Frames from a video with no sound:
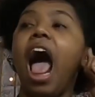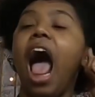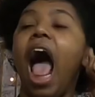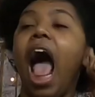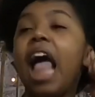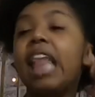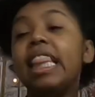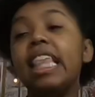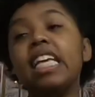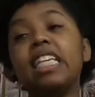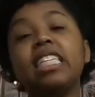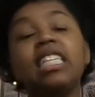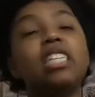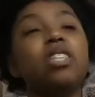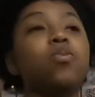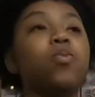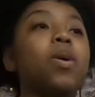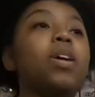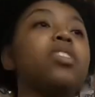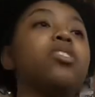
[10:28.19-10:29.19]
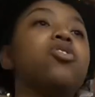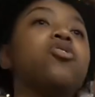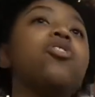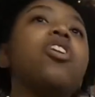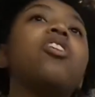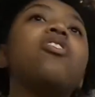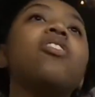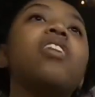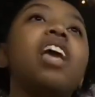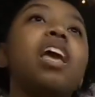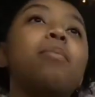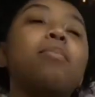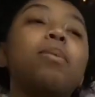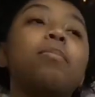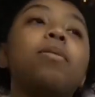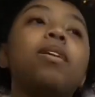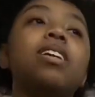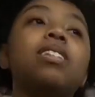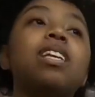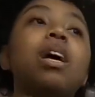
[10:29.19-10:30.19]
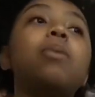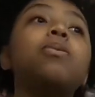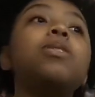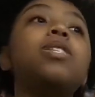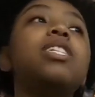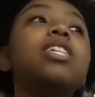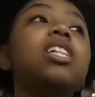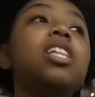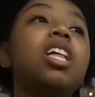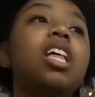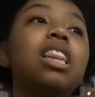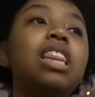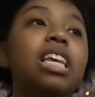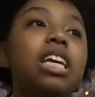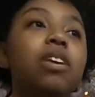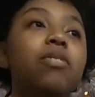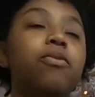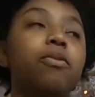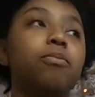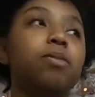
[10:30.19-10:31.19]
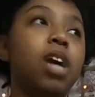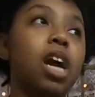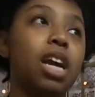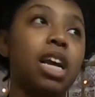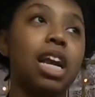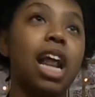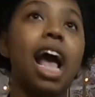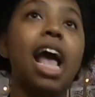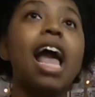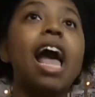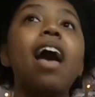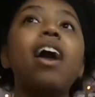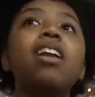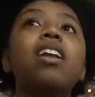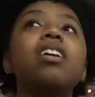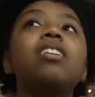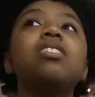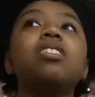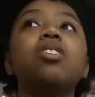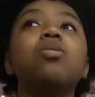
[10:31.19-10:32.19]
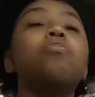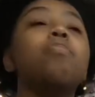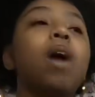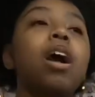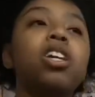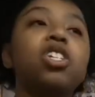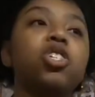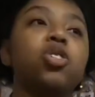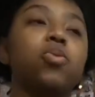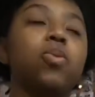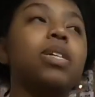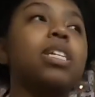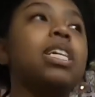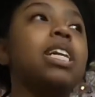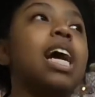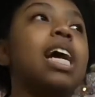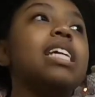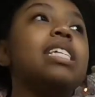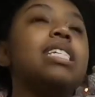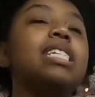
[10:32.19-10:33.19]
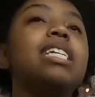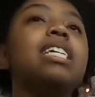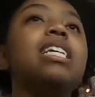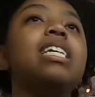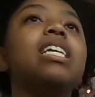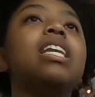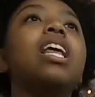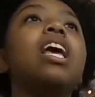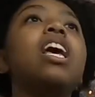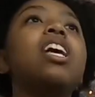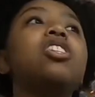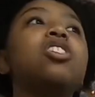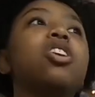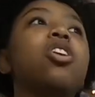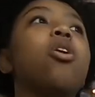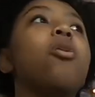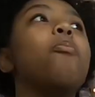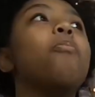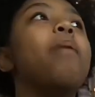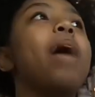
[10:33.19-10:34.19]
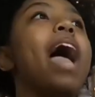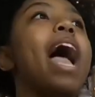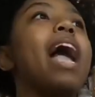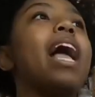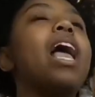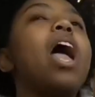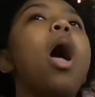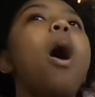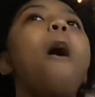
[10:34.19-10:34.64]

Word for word: this is where the struggle came in because I was still on leave from Target. I had until March 2019 to go back.